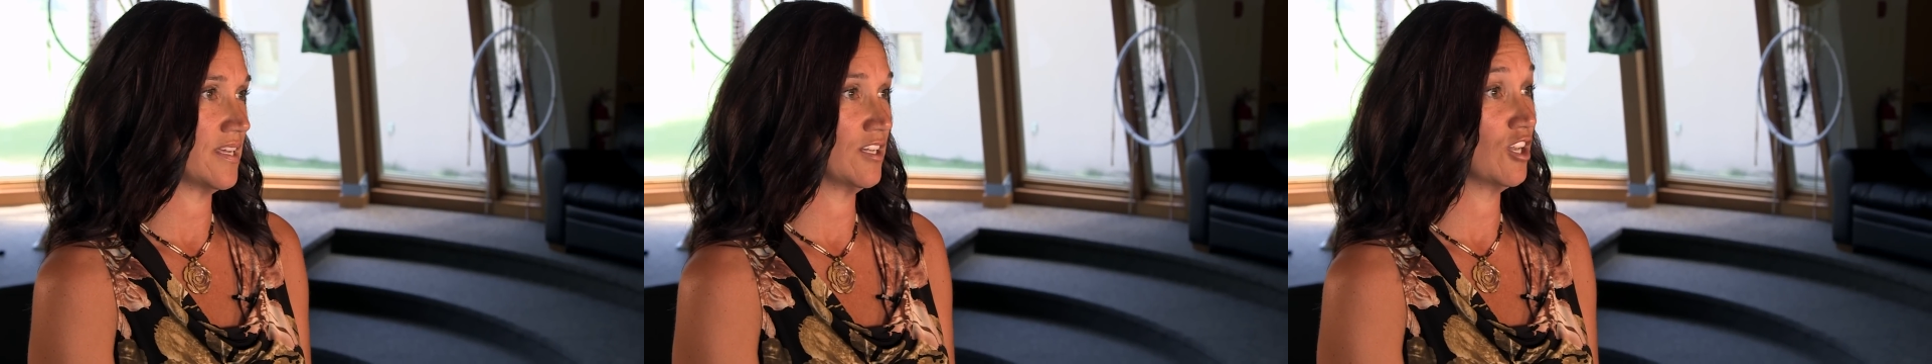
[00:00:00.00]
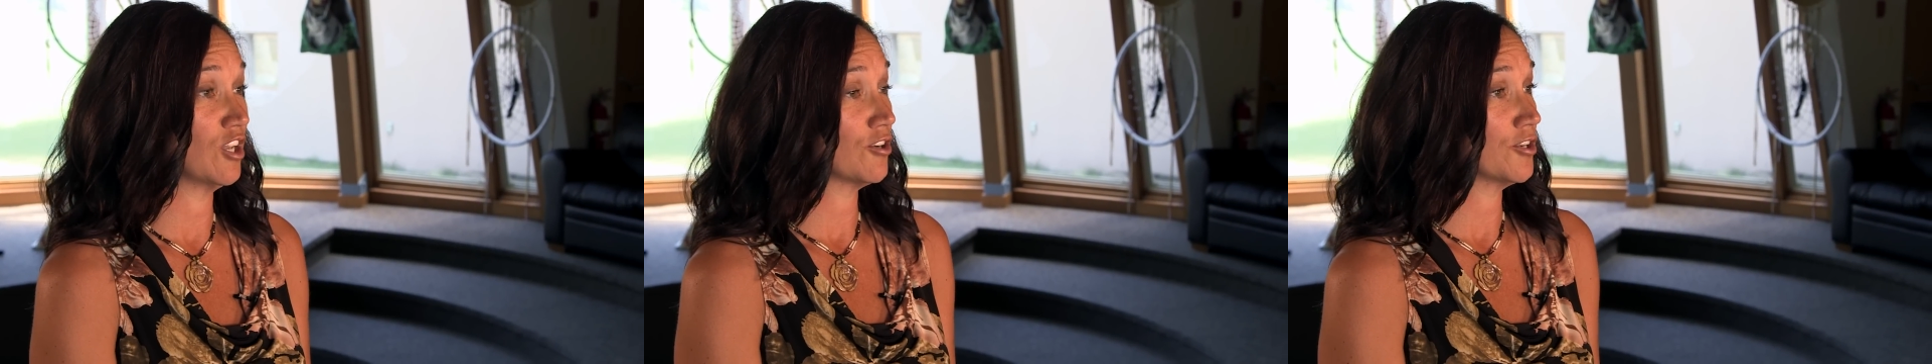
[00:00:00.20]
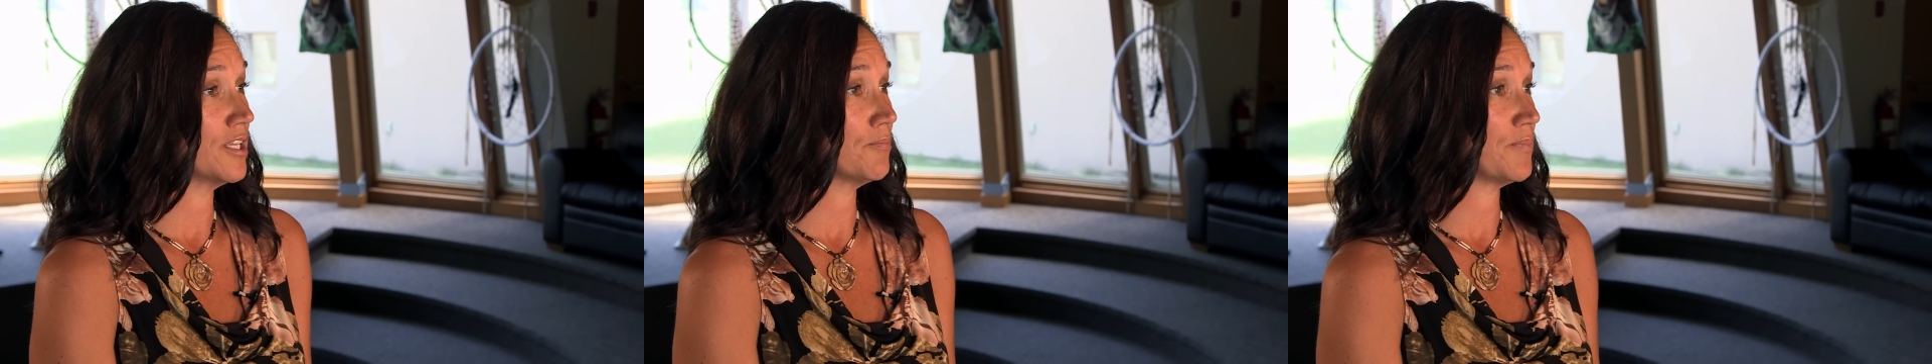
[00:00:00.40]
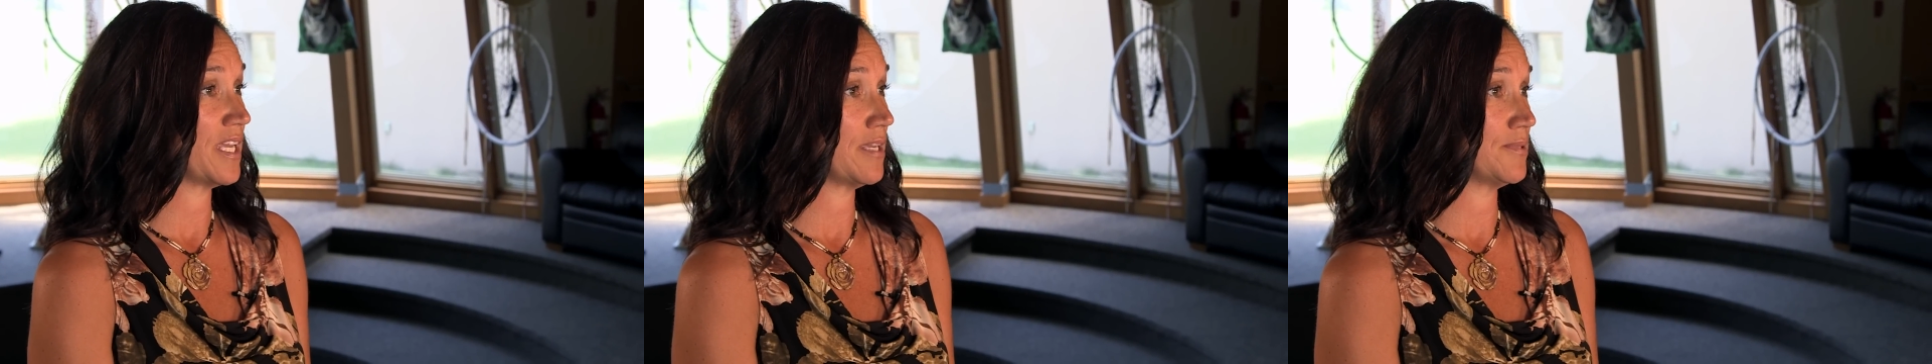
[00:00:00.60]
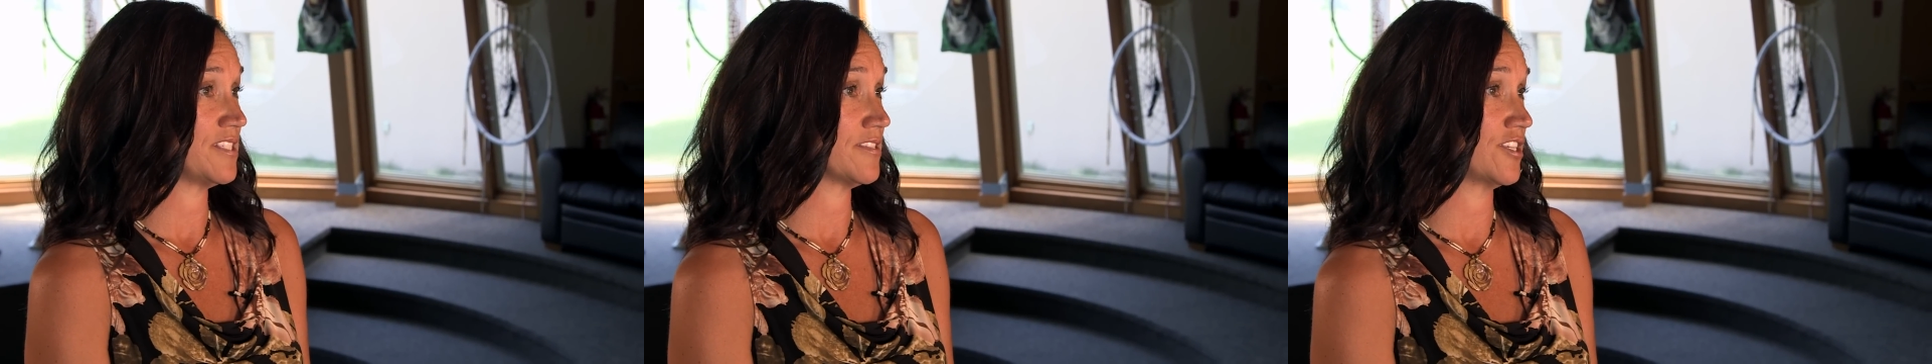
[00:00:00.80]
and learning
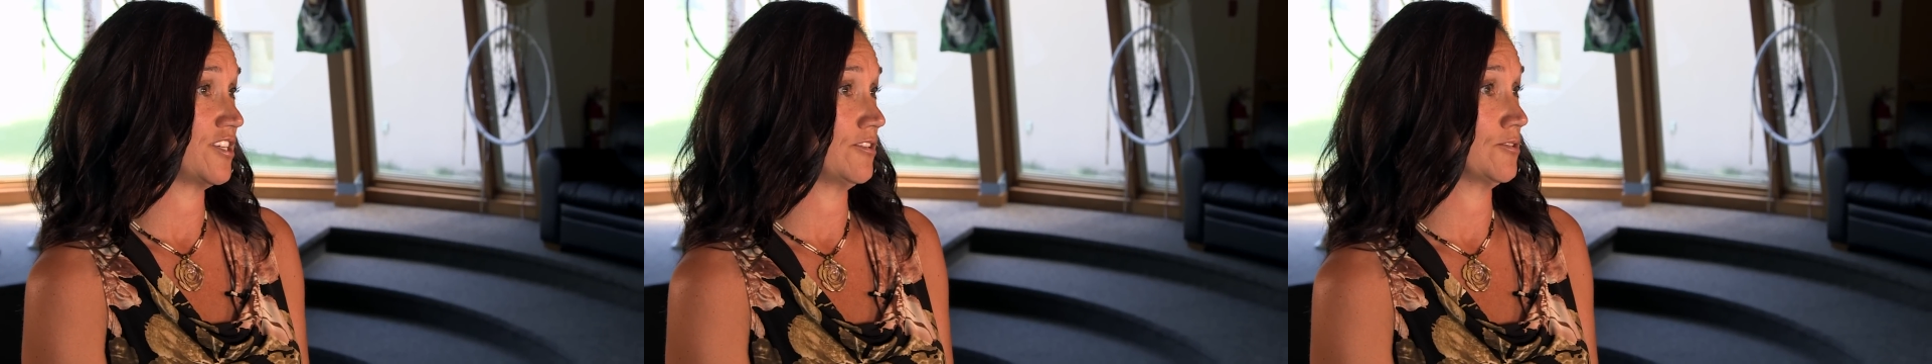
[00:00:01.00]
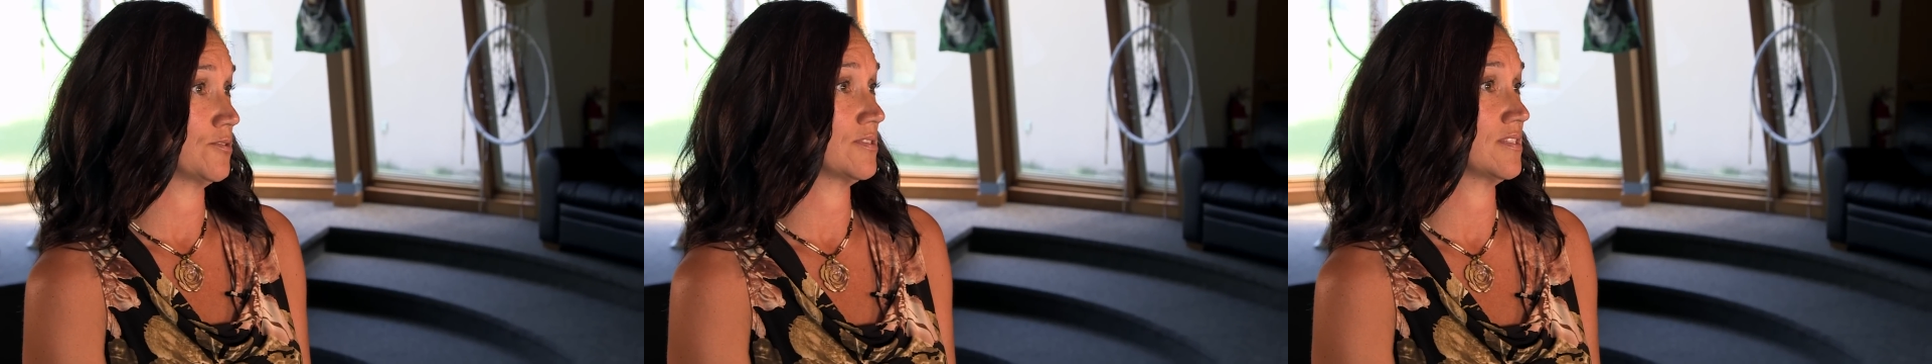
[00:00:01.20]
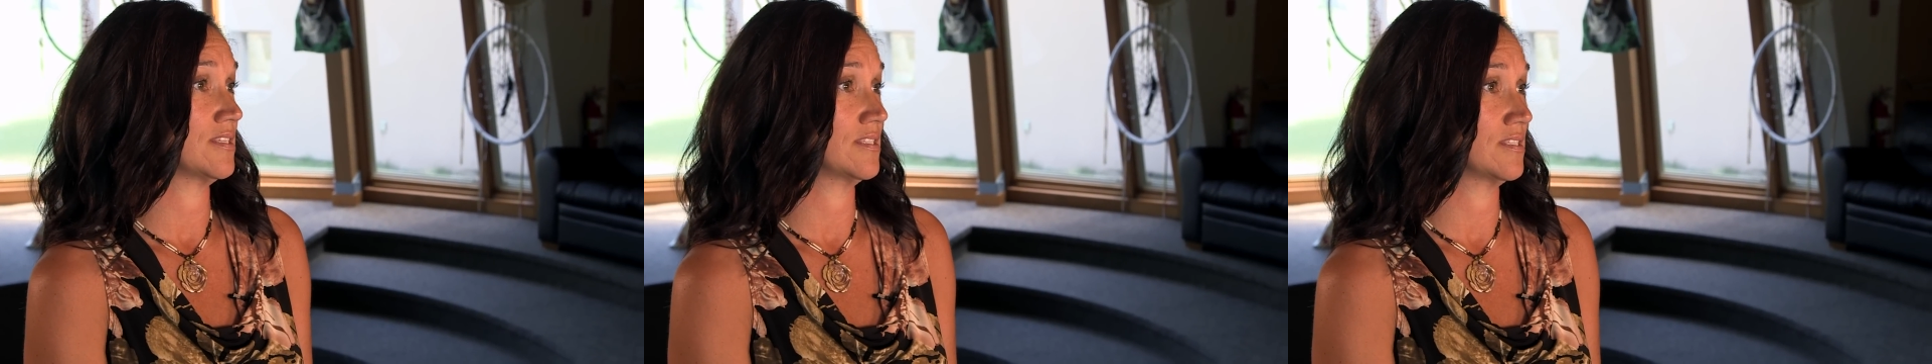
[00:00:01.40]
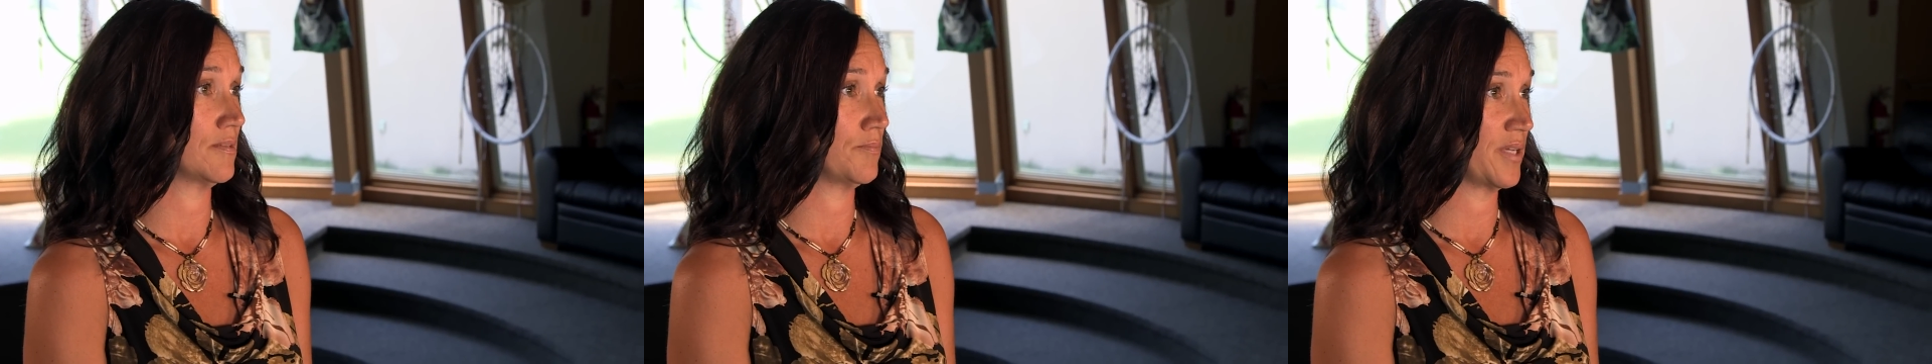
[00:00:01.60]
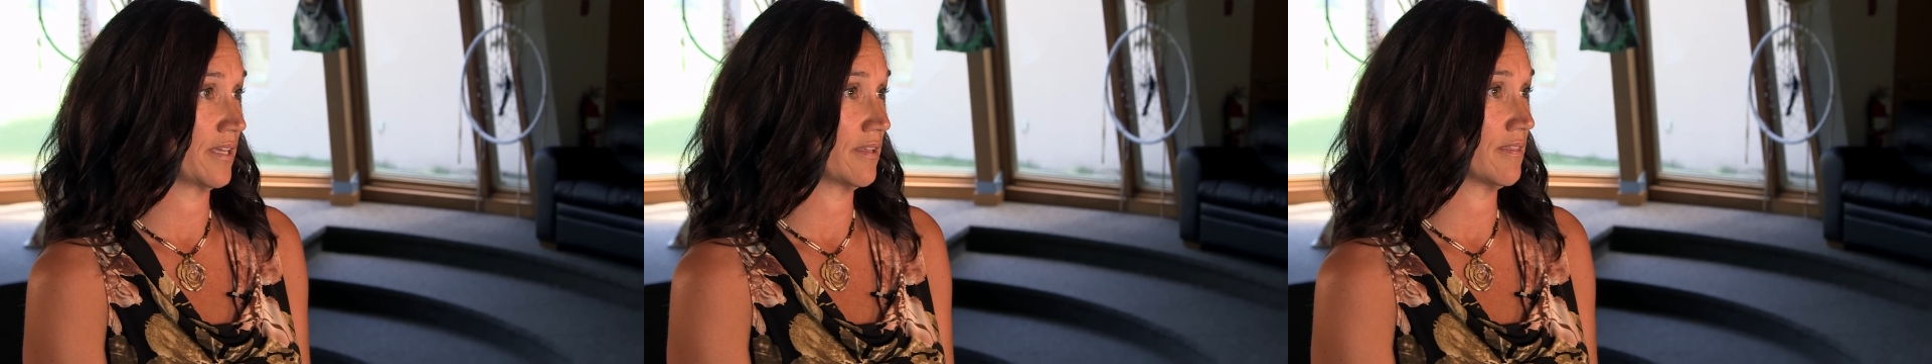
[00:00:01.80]
baby's cues is a
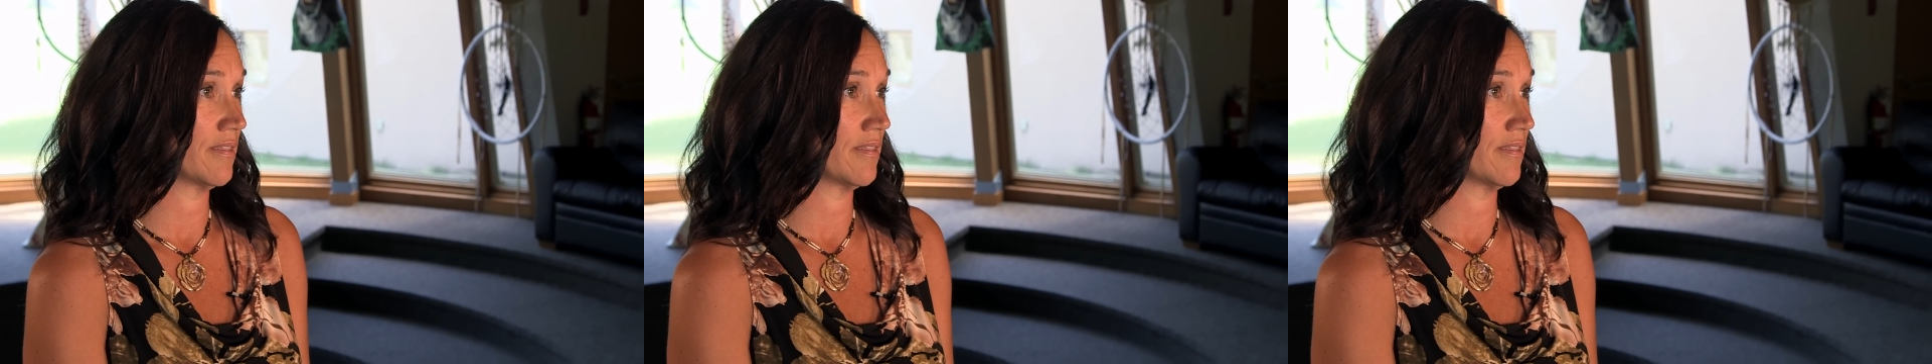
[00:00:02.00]
big